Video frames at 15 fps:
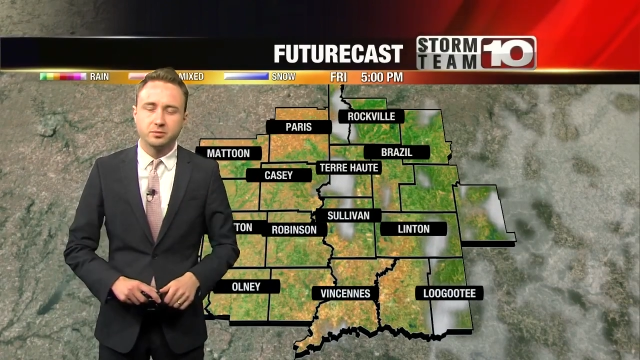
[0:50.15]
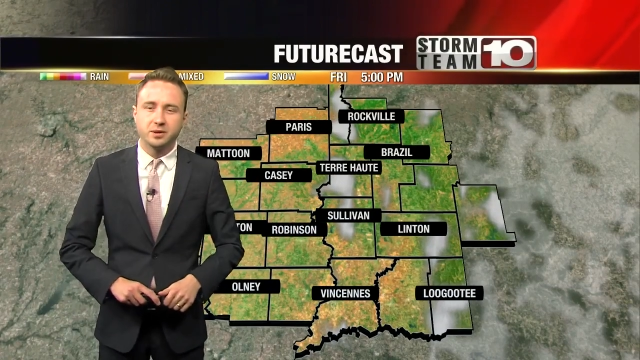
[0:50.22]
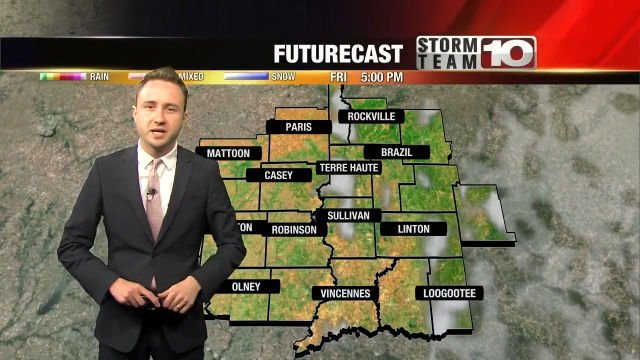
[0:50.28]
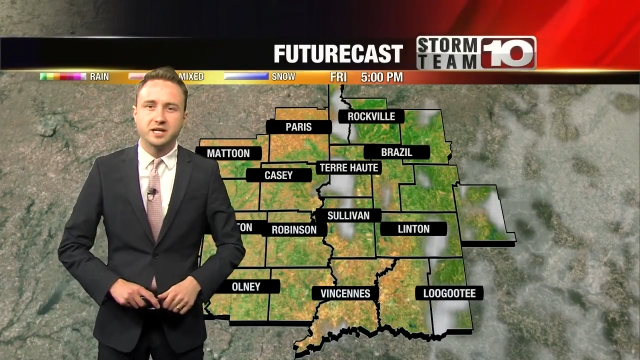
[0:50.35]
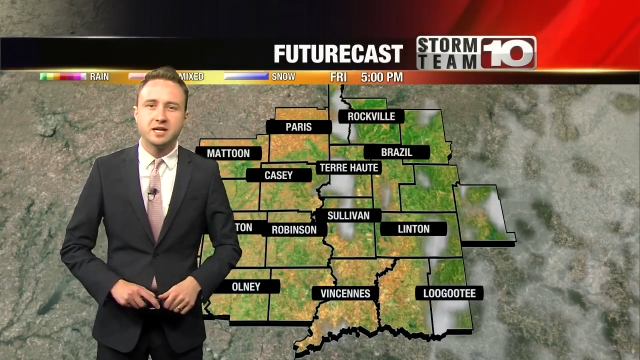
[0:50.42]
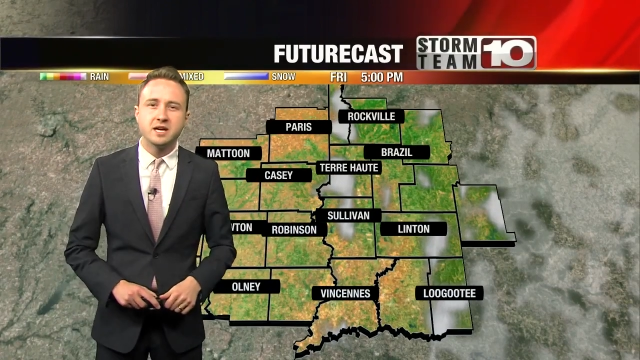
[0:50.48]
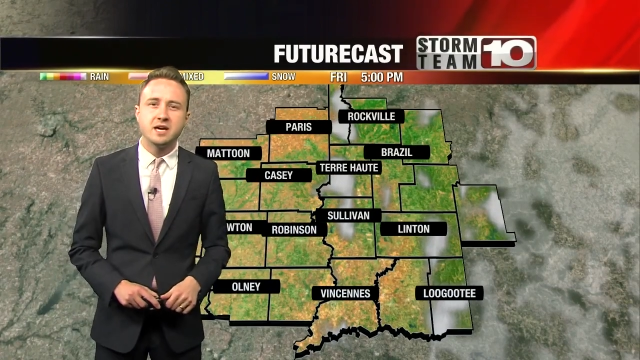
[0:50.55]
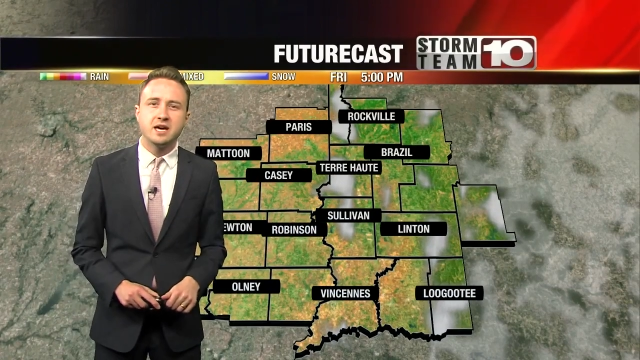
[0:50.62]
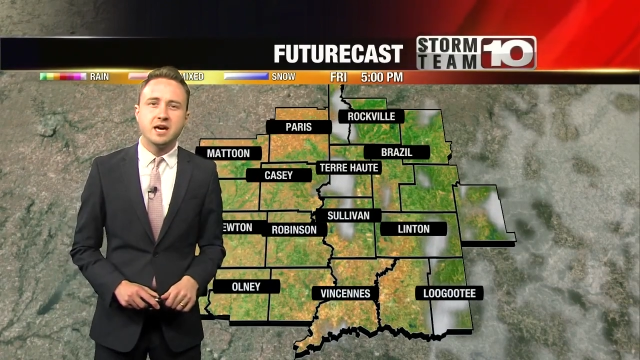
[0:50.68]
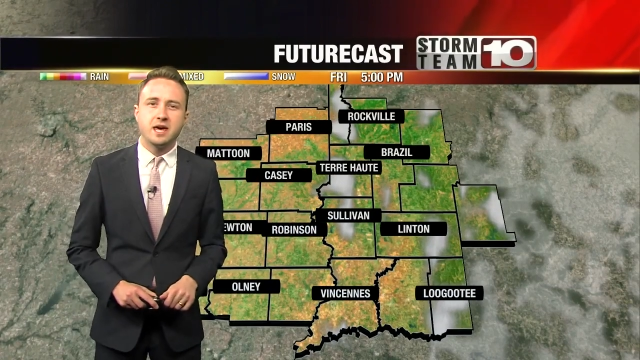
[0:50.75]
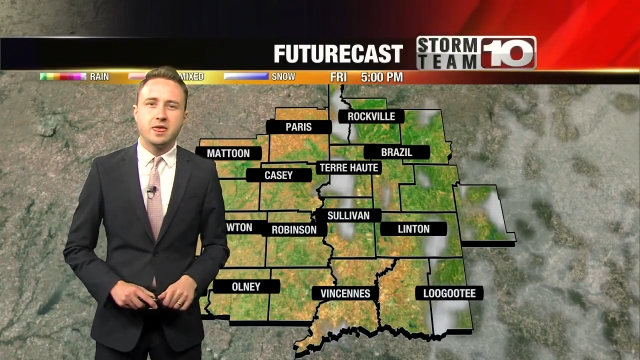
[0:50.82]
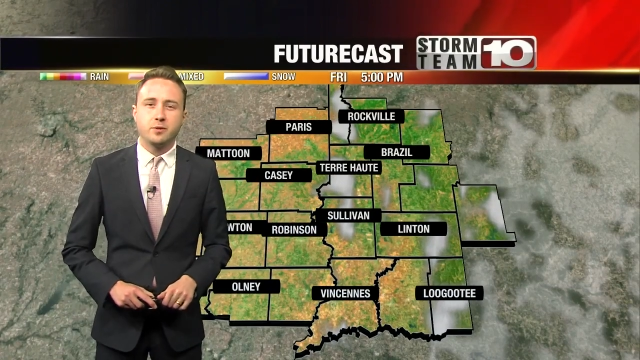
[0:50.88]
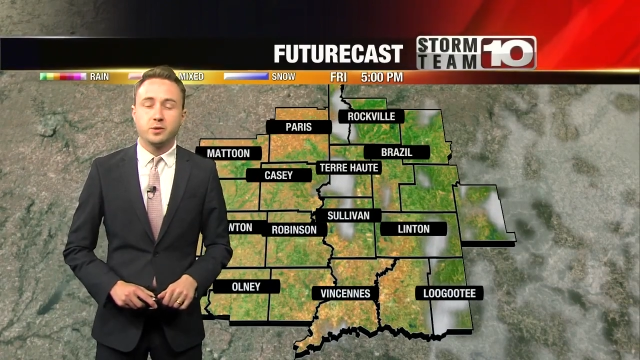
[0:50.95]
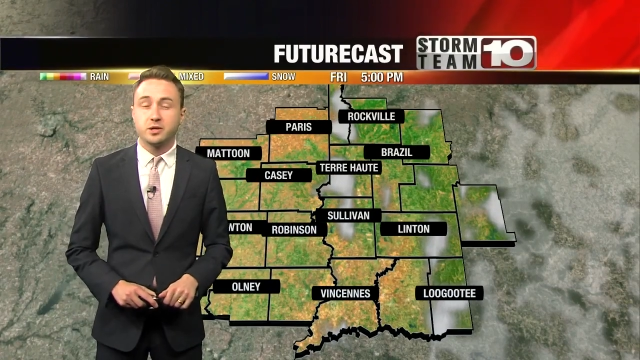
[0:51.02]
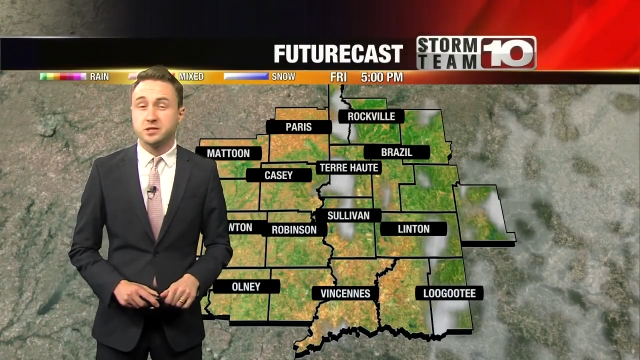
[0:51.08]
bit,
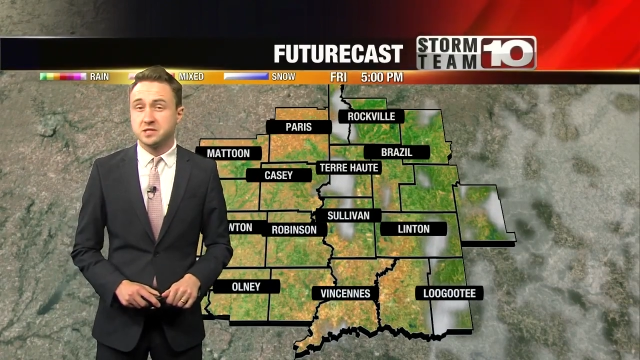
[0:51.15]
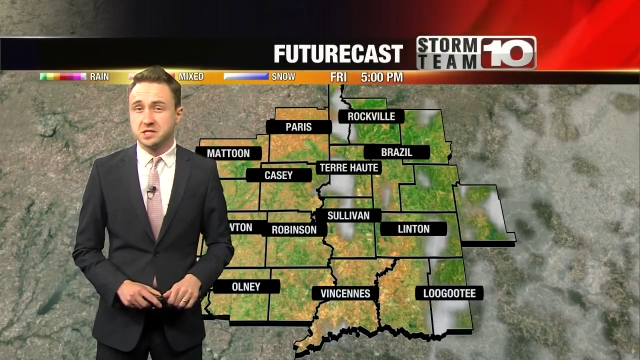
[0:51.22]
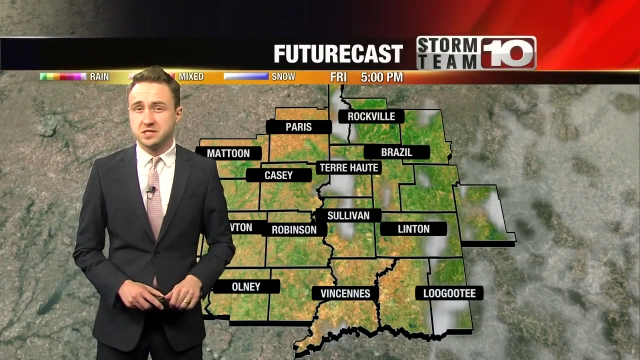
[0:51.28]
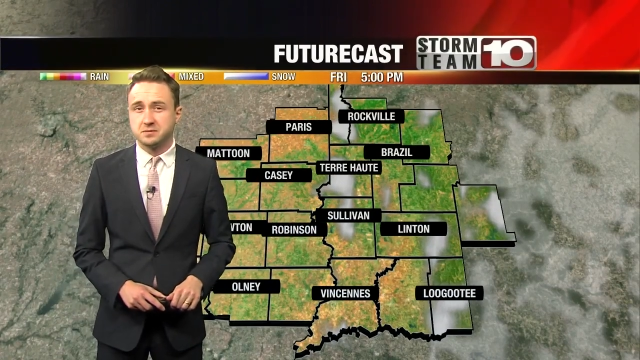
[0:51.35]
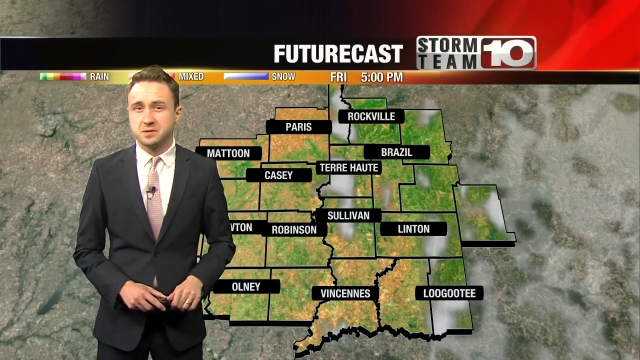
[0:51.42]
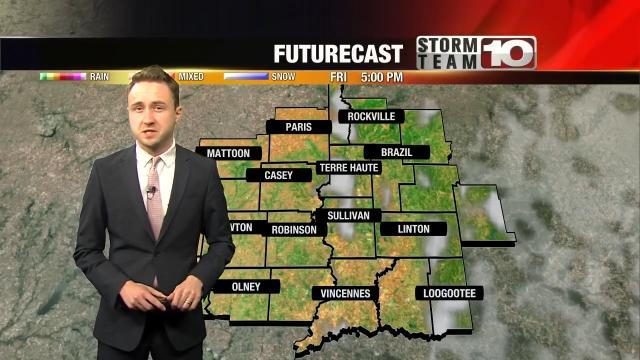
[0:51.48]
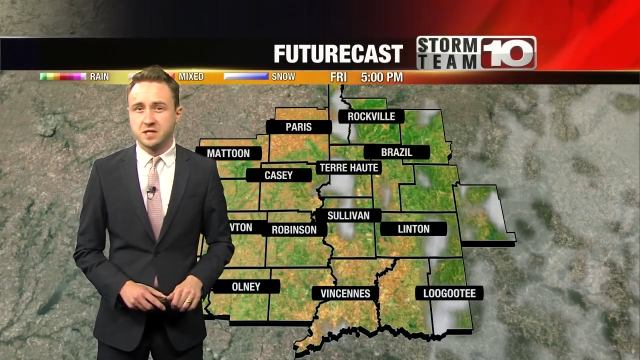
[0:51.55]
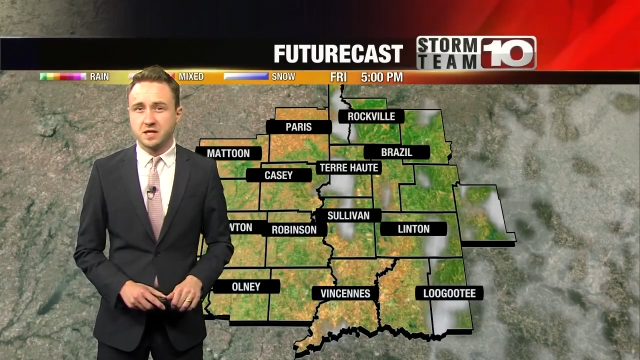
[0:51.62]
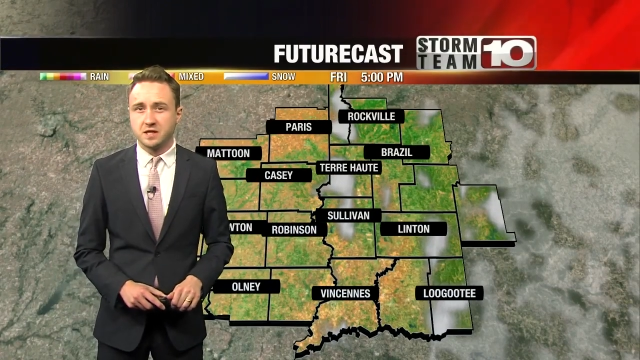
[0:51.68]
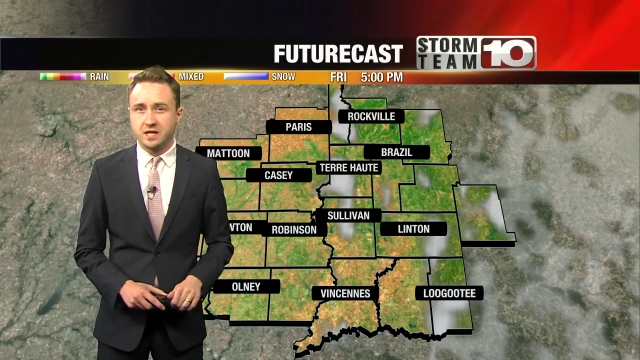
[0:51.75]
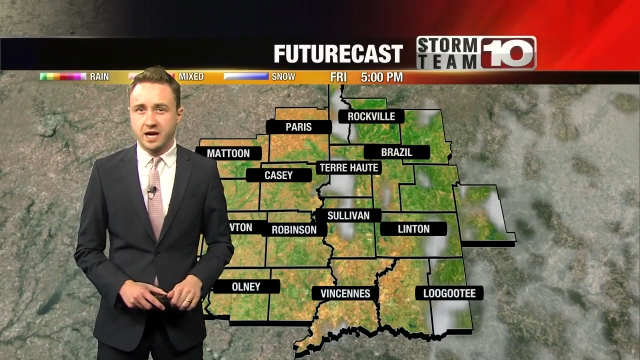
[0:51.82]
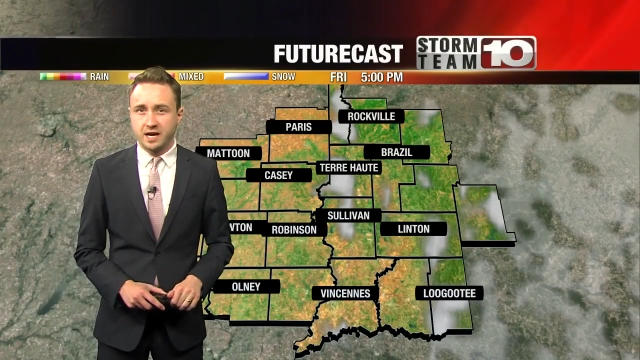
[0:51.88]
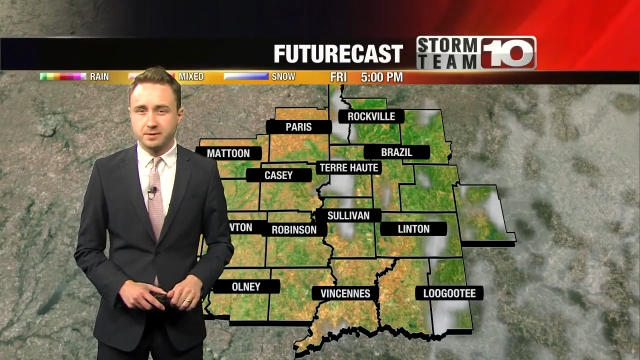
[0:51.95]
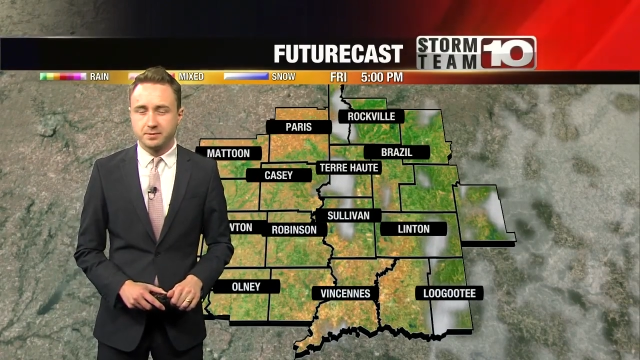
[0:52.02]
and we could see some sunlight.